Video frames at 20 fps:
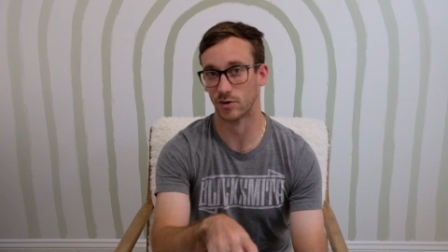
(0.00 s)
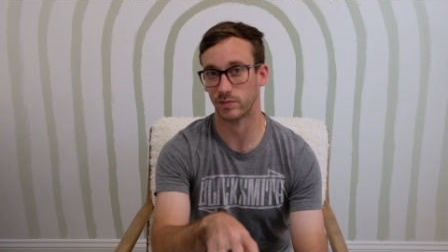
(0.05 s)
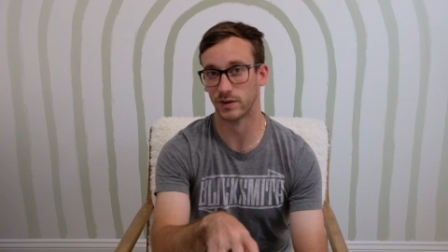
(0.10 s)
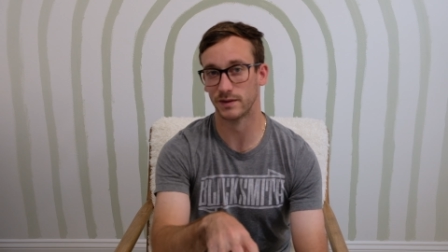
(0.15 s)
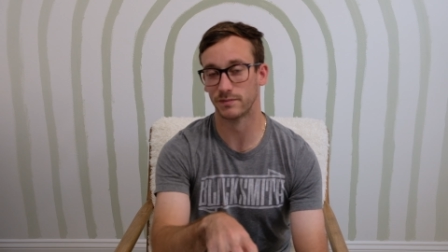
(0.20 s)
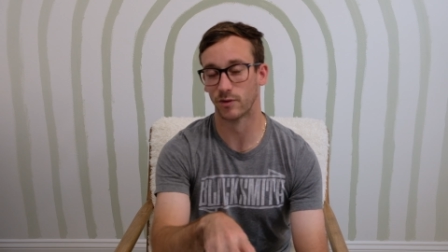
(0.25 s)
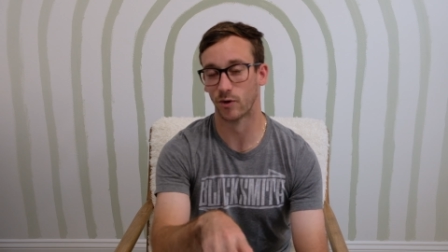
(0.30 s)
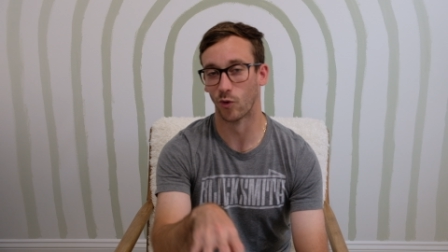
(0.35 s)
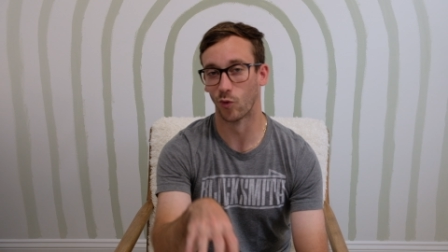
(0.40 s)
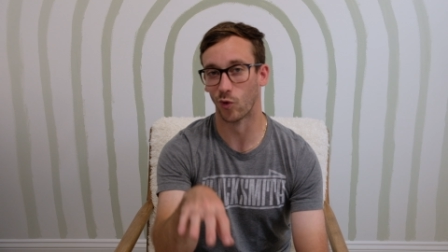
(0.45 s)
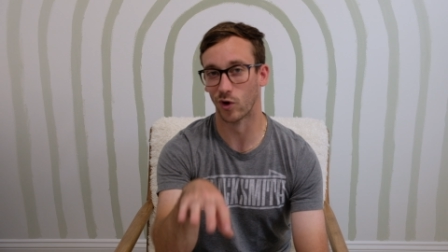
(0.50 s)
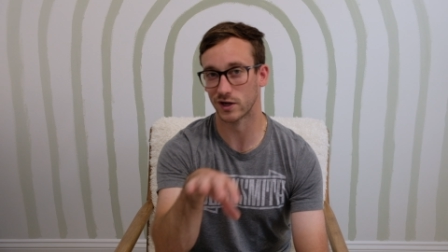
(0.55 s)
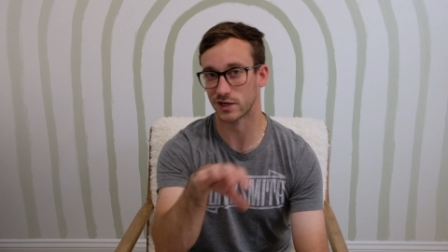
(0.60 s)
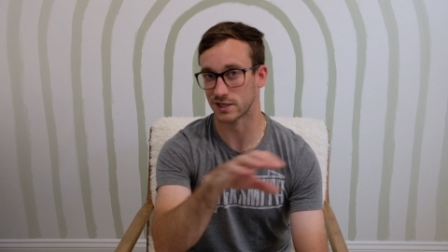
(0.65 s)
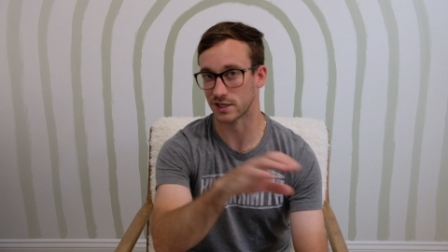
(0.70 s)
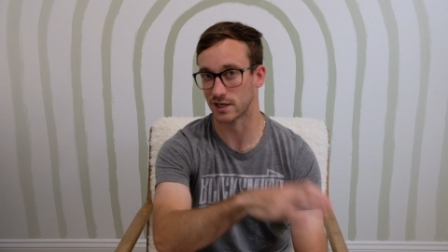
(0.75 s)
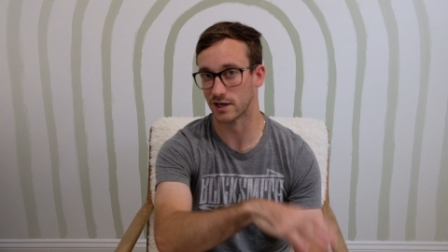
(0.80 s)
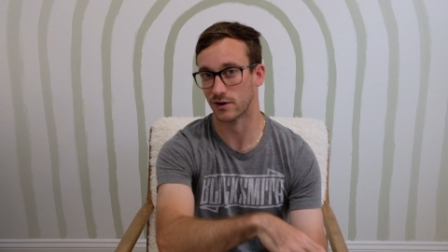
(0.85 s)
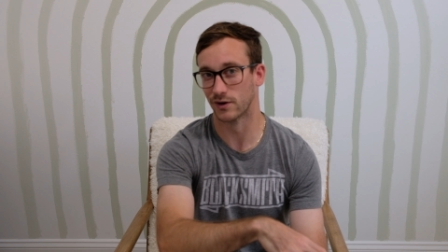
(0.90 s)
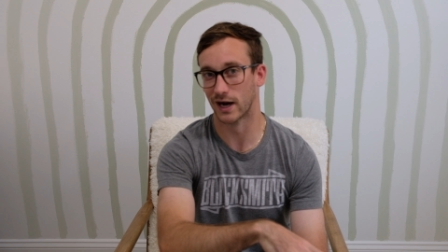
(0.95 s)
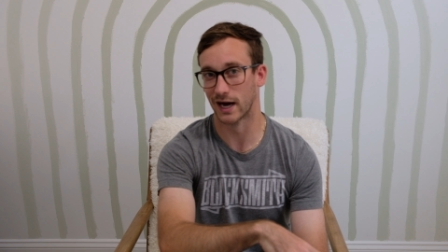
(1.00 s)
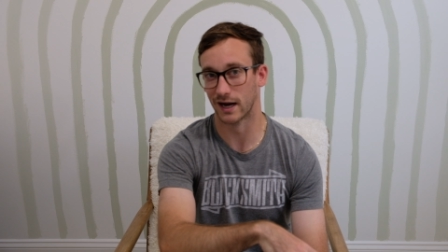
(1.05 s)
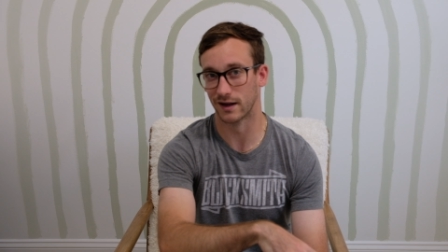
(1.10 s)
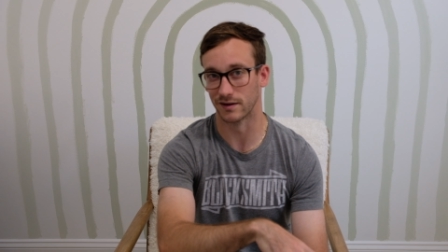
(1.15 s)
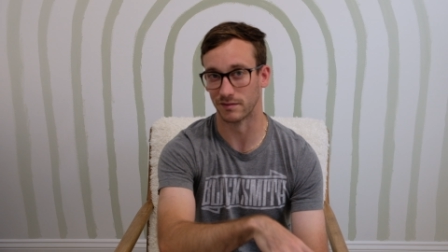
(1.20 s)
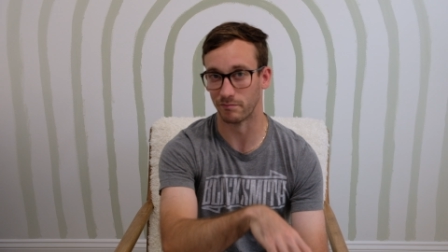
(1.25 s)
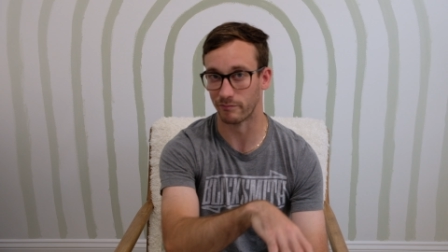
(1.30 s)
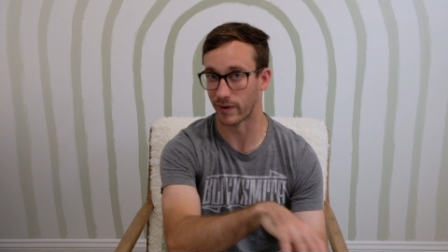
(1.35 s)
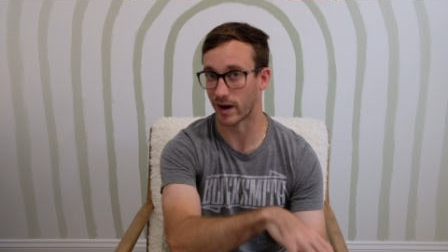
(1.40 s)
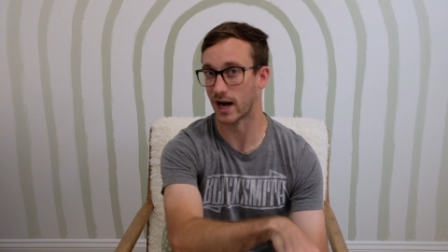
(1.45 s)
people what to go out
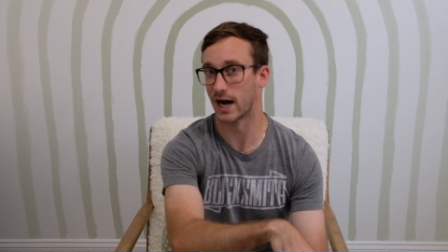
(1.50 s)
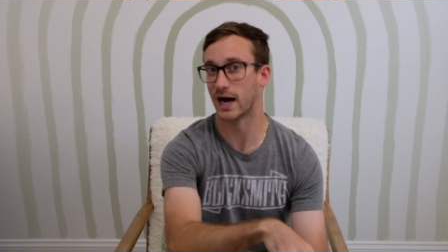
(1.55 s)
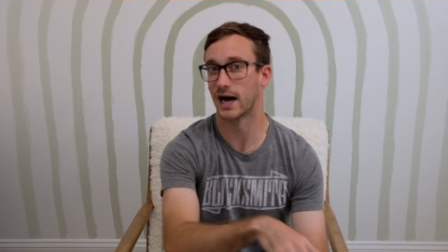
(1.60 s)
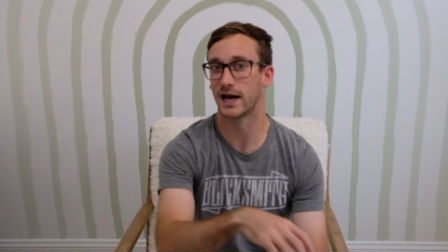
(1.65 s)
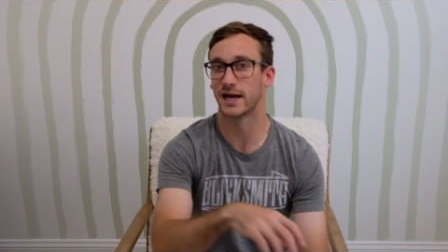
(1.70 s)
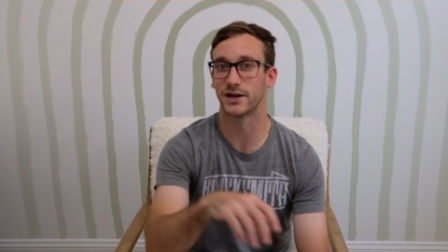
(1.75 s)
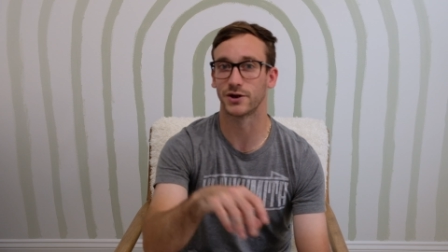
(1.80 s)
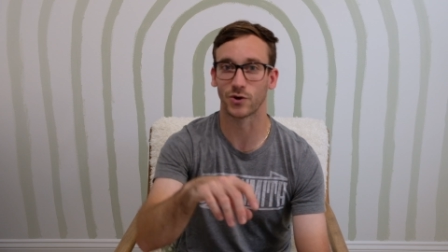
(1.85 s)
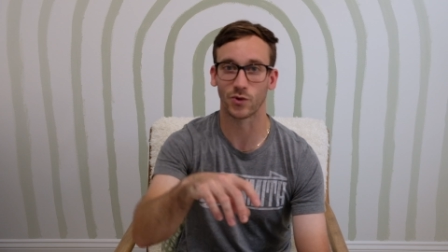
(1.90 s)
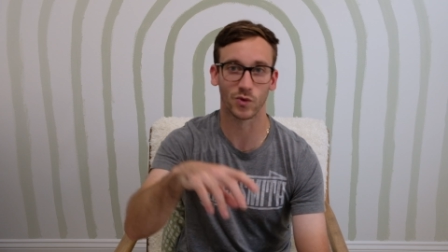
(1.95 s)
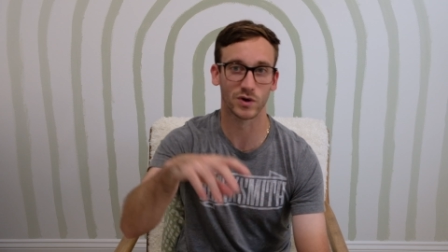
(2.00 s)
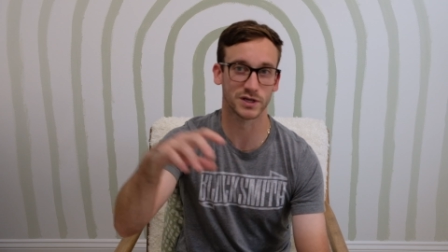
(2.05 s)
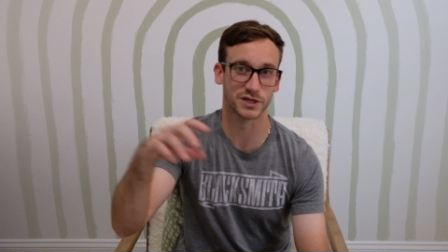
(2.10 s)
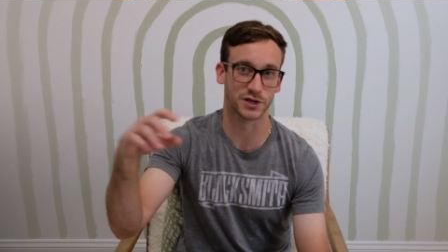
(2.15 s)
and buy or what